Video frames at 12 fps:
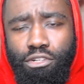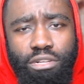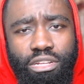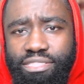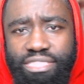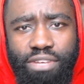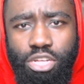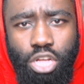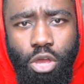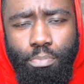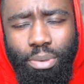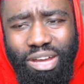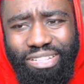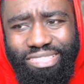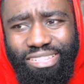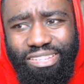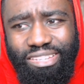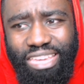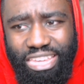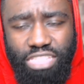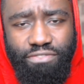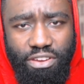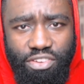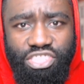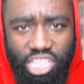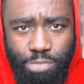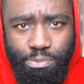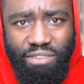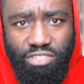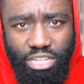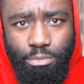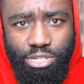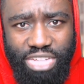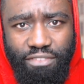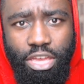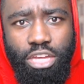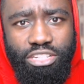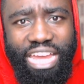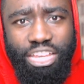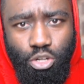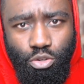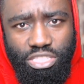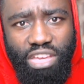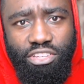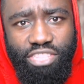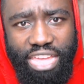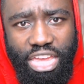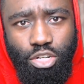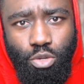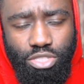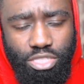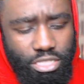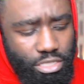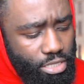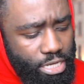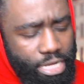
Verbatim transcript: Not necessarily, no, but it is very suspect for someone to have diagnosed other diagnosis